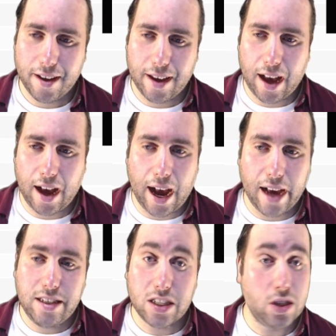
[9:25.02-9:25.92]

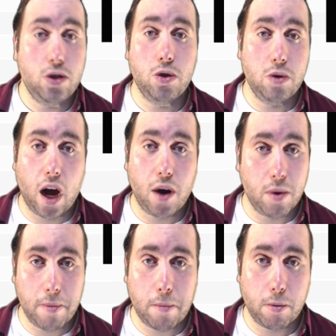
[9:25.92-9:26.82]
I just do not
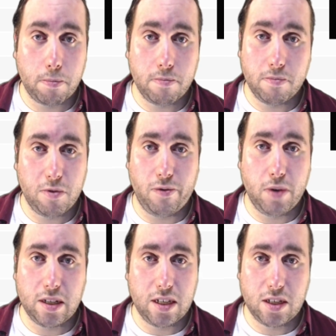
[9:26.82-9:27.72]
remember
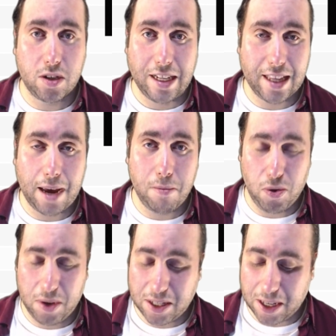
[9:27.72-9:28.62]
Vin Diesel in that
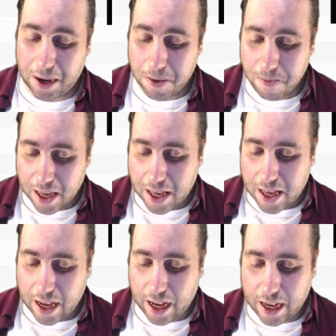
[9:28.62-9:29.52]
movie. So,
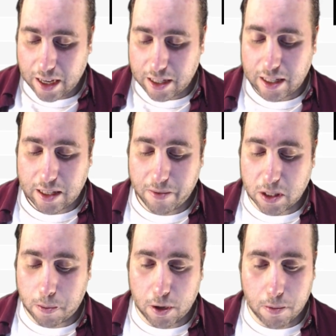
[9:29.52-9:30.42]

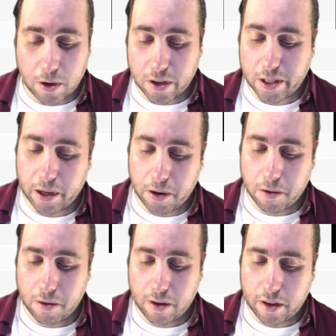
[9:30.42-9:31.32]
Steven Spielberg,
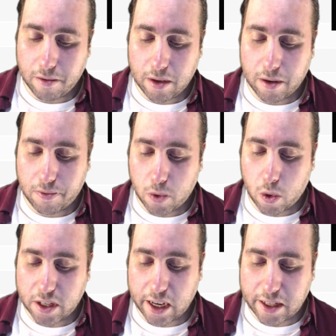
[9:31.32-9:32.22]
of
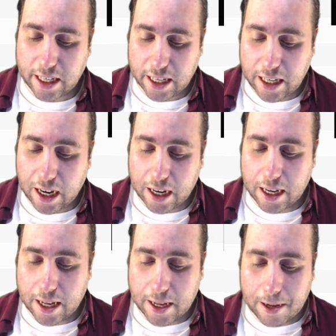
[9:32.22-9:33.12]
course I've seen it.
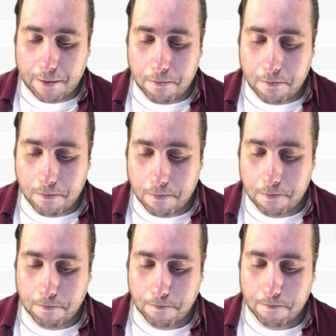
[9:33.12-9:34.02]

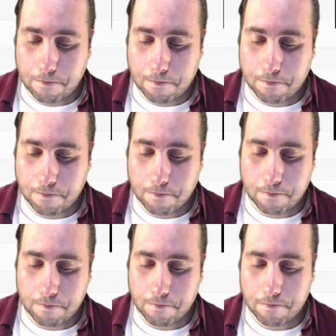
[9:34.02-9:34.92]

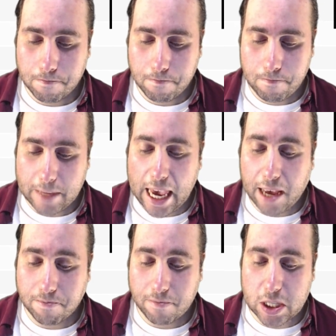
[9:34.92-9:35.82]
Yeah,
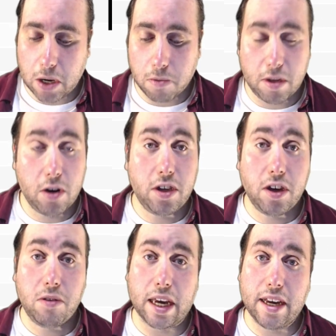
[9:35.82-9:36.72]
so there you
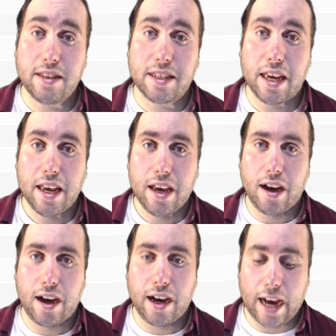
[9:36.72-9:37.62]
go, guys.
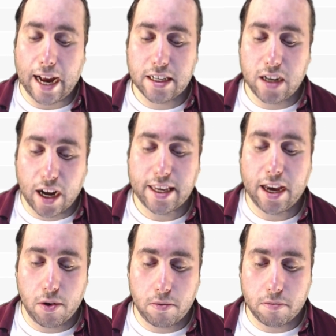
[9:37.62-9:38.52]
I did not
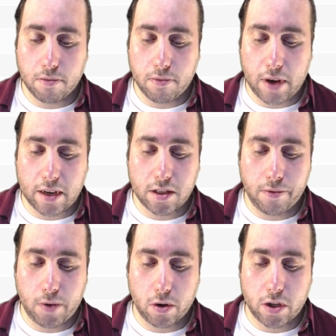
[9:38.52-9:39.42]
count Fast
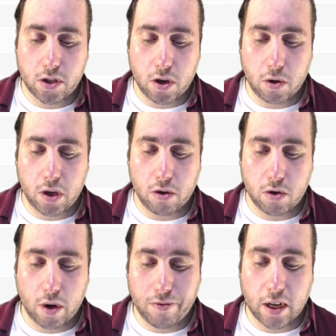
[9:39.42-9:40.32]
and the Furious Tokyo
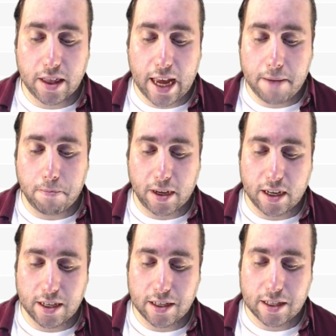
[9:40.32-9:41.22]
Drift on that
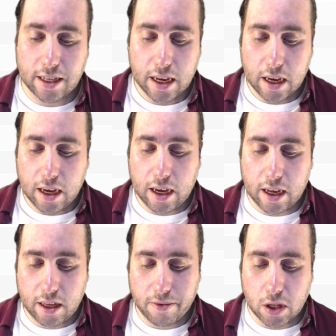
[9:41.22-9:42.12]
because
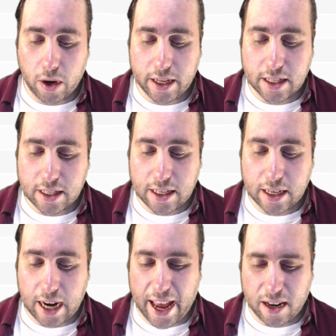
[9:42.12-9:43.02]
even though I did see
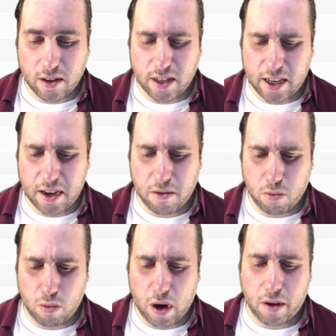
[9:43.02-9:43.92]
it, and
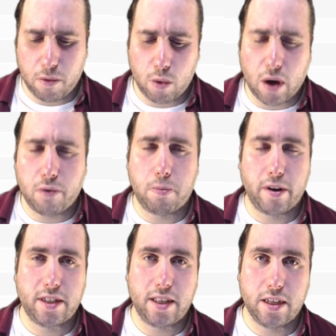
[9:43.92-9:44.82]
Ralph
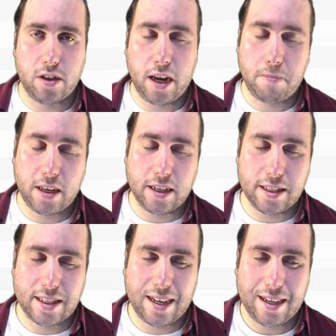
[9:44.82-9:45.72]
Breaks the Internet because